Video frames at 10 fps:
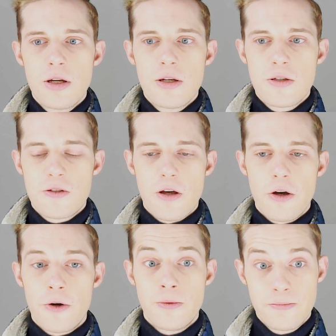
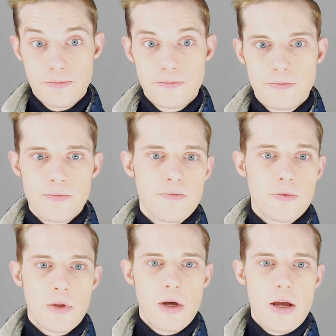So
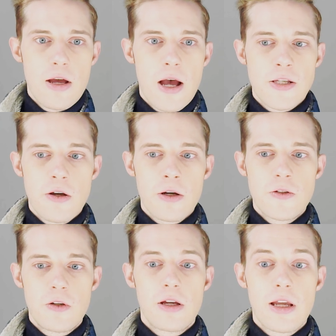as long as
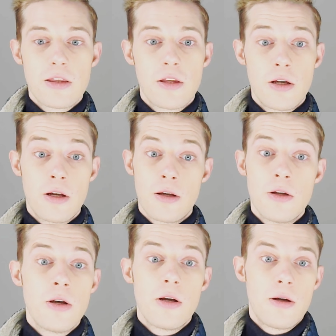you could get the
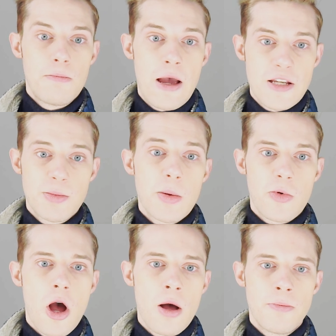maximum
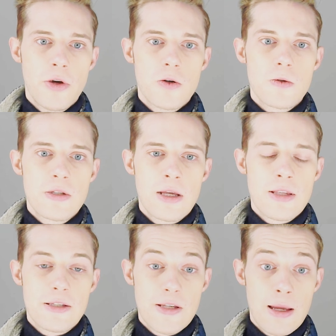combos in the
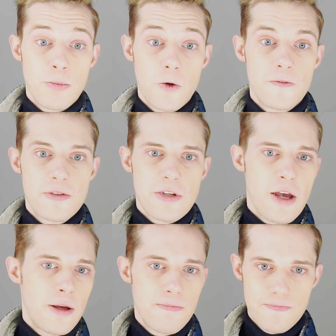same
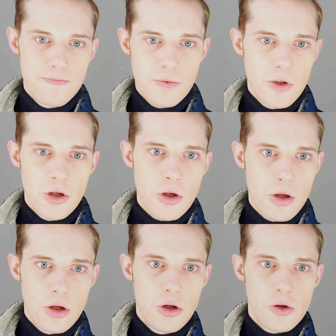moveset,
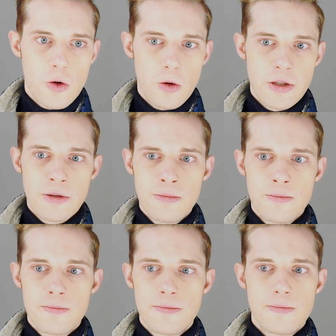you're golden.
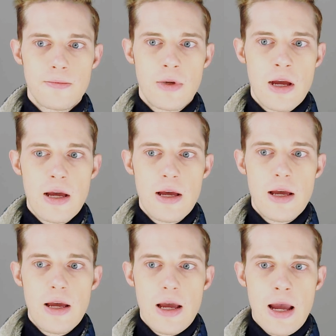
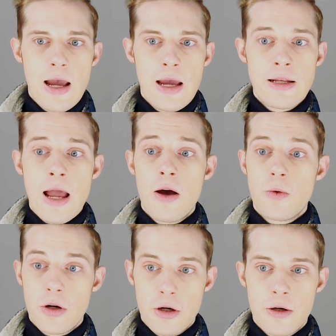And now
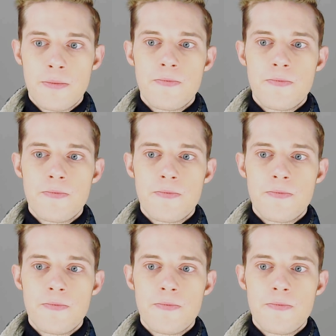we're